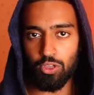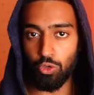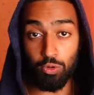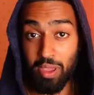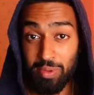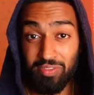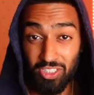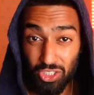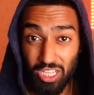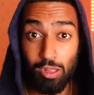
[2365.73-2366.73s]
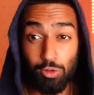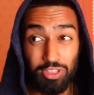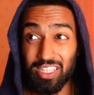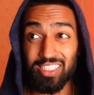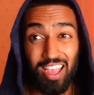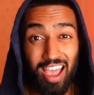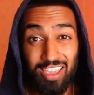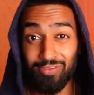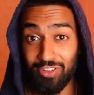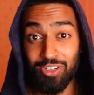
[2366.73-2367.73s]
You could maybe even just download the
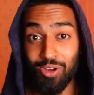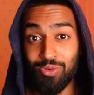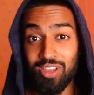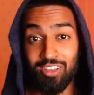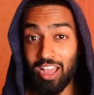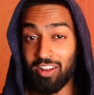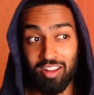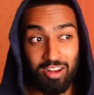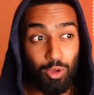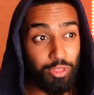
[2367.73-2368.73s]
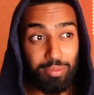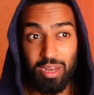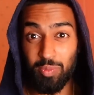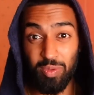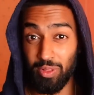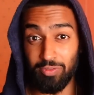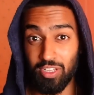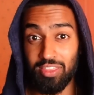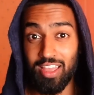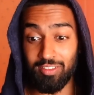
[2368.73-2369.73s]
entire video. I don't think many people have
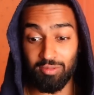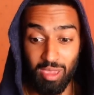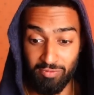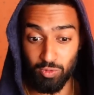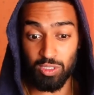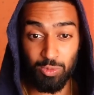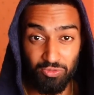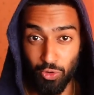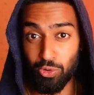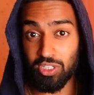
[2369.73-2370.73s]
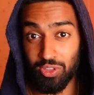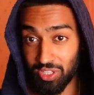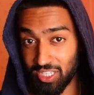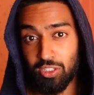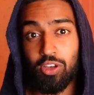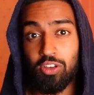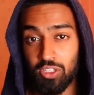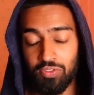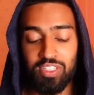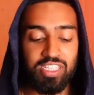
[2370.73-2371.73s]
done that. Everyone's been focused on the TikTok
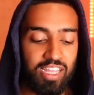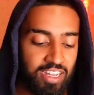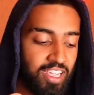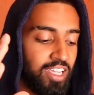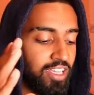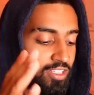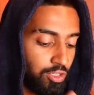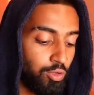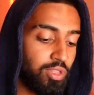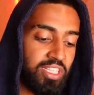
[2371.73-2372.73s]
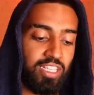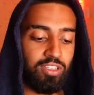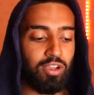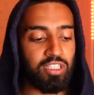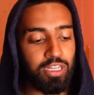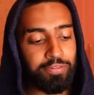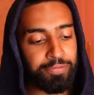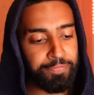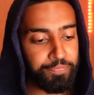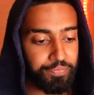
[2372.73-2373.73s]
stuff instead. To do the TikTok stuff,
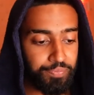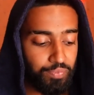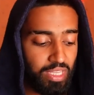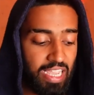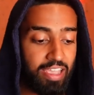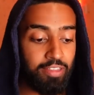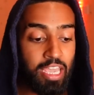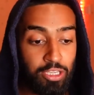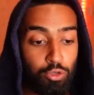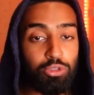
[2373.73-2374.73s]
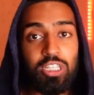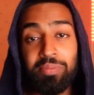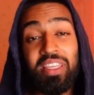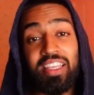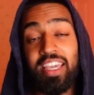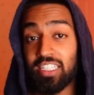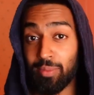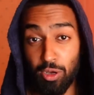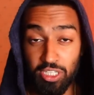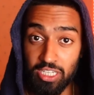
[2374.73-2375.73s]
it used to be the case
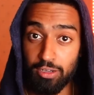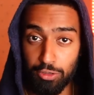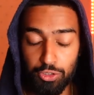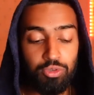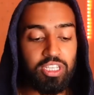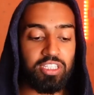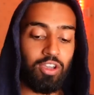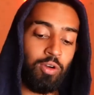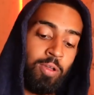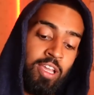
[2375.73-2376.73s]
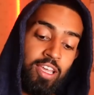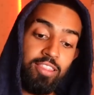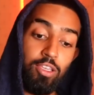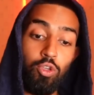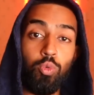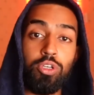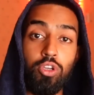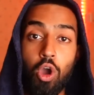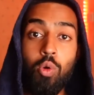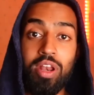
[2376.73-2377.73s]
about a year or 2 years ago that you would
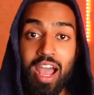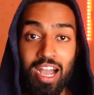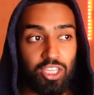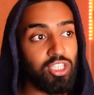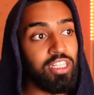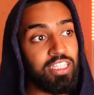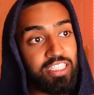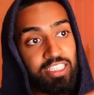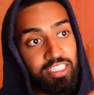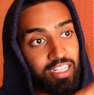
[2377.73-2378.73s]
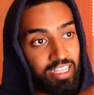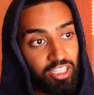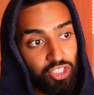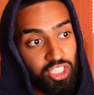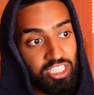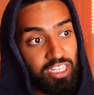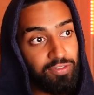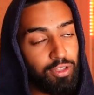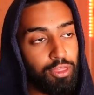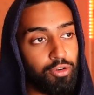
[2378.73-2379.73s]
go and actually like
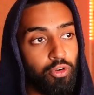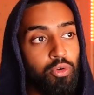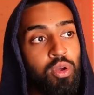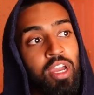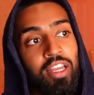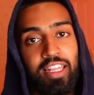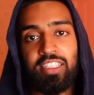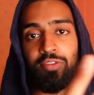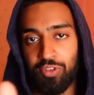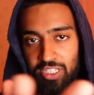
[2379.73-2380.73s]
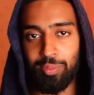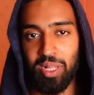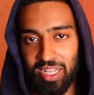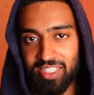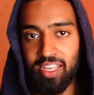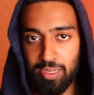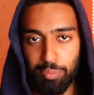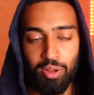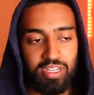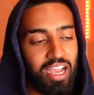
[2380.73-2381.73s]
sift through, like, so for example, like a
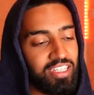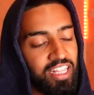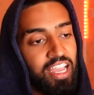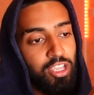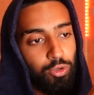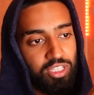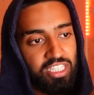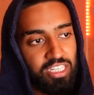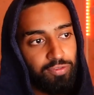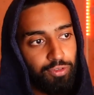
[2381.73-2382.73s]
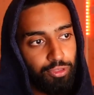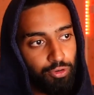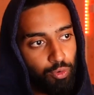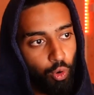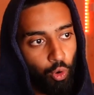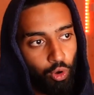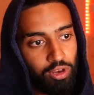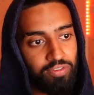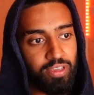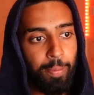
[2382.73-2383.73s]
tape podcast, you'd sift through
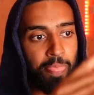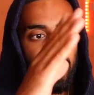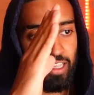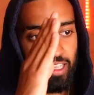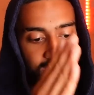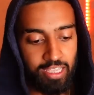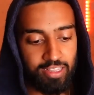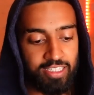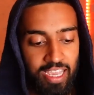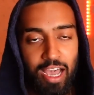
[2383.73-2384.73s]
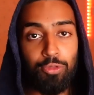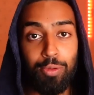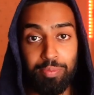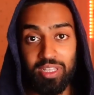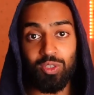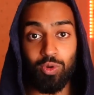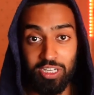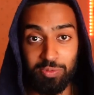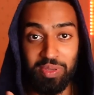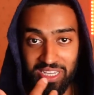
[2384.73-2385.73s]
all of it, take out the bits where
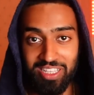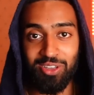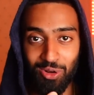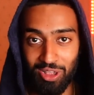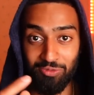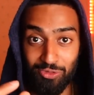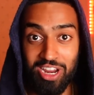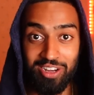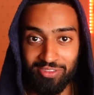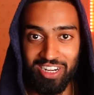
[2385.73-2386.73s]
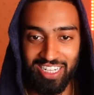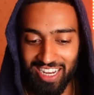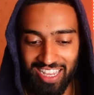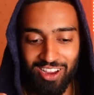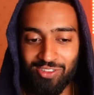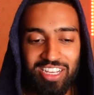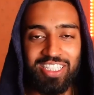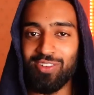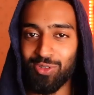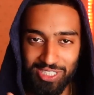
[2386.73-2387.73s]
he's being, you know, like really like
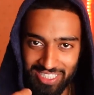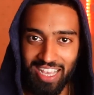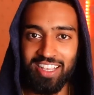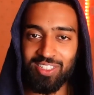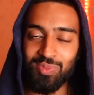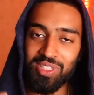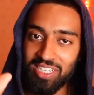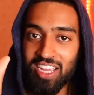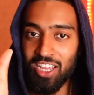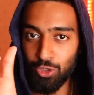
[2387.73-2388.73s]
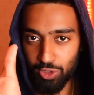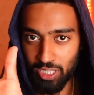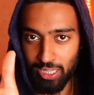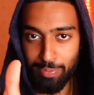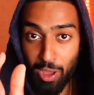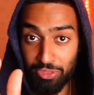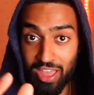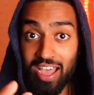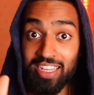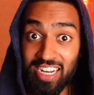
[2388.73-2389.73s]
aggressive or he's saying something. You'd clip out
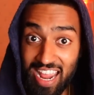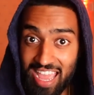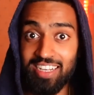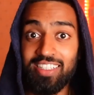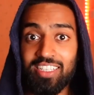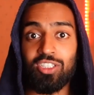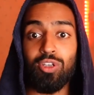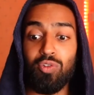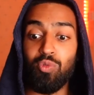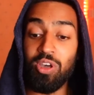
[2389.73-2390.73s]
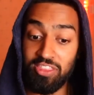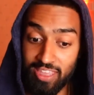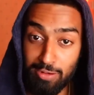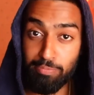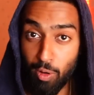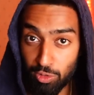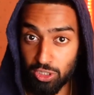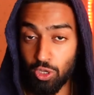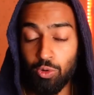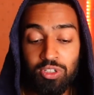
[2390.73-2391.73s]
that in an editing software, then
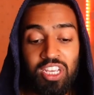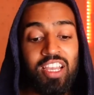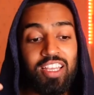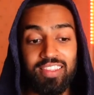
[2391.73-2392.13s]
post those.